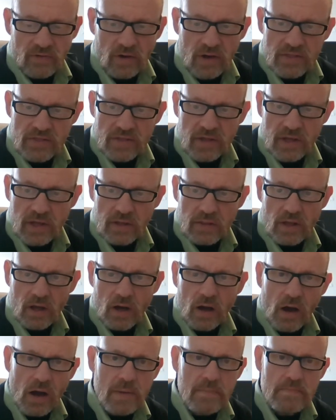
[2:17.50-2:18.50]
think that
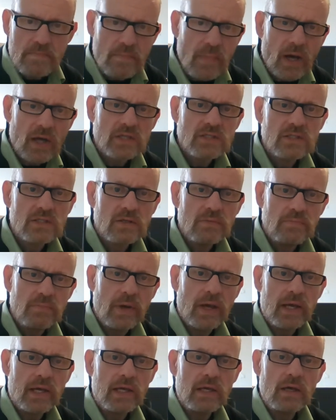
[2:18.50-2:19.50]
I must
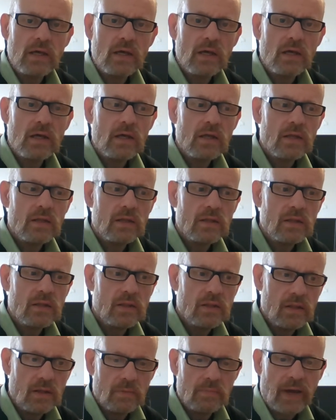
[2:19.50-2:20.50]
be
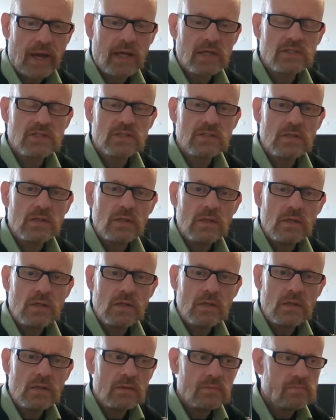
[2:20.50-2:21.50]
the best,
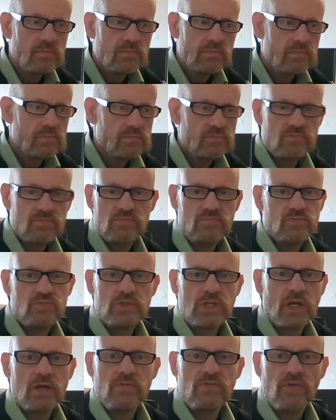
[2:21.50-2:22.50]

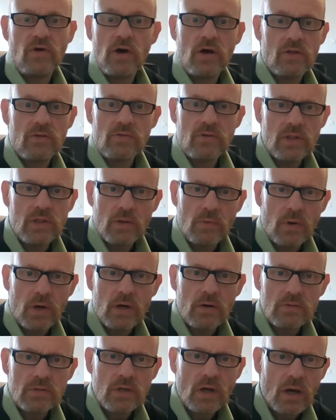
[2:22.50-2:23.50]
say, father in the
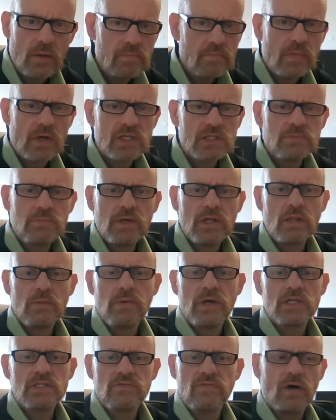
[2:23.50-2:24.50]
world. I must be the
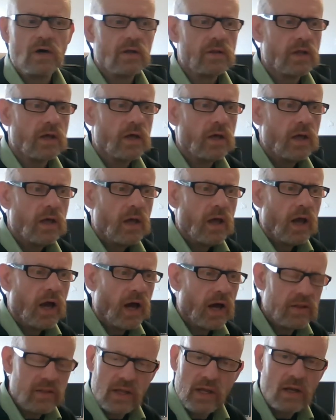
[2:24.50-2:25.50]
best father,
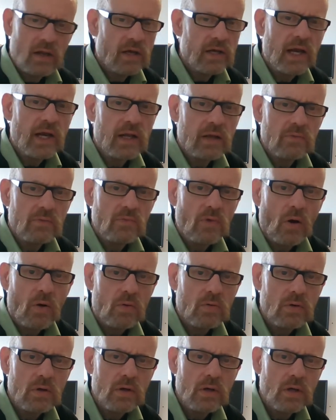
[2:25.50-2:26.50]
and then I get it
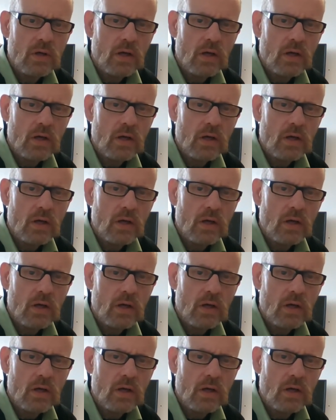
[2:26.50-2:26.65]
wrong,